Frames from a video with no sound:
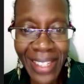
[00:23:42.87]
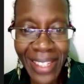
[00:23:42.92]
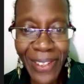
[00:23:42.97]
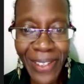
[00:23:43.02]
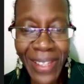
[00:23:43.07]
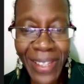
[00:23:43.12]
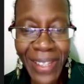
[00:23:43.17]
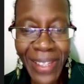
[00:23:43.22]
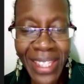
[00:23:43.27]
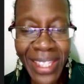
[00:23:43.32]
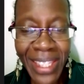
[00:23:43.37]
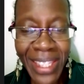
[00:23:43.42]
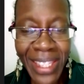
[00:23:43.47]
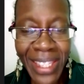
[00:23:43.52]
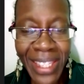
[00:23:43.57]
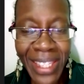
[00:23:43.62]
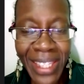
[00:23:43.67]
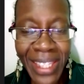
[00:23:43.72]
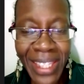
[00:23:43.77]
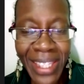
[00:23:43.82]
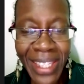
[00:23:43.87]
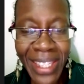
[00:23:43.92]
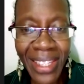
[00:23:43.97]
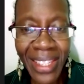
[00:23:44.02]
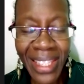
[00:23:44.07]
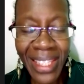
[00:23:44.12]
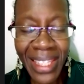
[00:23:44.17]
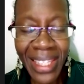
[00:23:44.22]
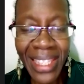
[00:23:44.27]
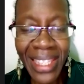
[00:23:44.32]
So
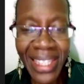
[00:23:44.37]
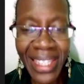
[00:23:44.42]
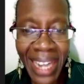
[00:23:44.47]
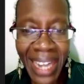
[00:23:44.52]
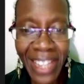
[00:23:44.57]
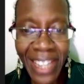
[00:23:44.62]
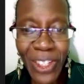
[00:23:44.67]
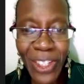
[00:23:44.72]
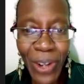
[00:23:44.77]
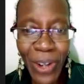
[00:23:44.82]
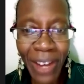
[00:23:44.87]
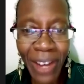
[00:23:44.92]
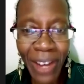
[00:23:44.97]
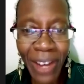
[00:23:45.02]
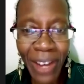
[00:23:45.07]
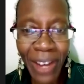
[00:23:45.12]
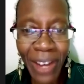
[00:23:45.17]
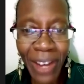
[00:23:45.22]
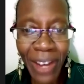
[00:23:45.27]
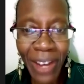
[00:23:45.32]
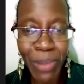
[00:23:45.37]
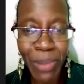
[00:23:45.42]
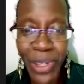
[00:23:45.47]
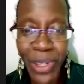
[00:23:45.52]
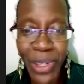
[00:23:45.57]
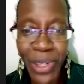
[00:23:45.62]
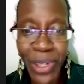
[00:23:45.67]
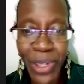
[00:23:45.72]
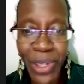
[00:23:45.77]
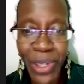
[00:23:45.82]
it's nice to have that time
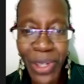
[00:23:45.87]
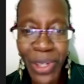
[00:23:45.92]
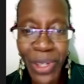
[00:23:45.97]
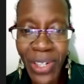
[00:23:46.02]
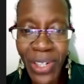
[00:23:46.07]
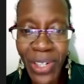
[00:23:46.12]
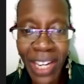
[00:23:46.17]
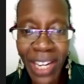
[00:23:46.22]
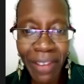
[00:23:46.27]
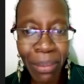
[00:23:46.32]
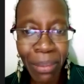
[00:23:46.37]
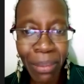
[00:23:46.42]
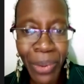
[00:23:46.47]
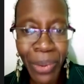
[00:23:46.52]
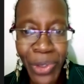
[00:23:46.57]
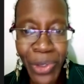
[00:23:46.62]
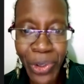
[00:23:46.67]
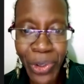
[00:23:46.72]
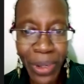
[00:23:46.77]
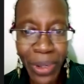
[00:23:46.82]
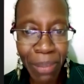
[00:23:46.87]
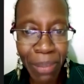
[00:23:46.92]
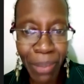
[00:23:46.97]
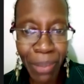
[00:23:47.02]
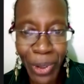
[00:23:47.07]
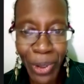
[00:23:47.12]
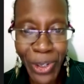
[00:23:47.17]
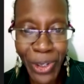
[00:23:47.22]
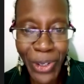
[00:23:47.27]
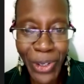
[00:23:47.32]
freedom. You don't have a boss to
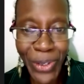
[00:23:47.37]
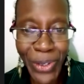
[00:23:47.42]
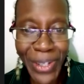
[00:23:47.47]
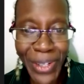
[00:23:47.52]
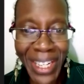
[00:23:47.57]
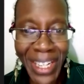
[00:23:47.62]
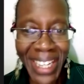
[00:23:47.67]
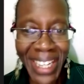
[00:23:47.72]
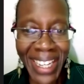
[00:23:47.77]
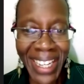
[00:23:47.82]
report to.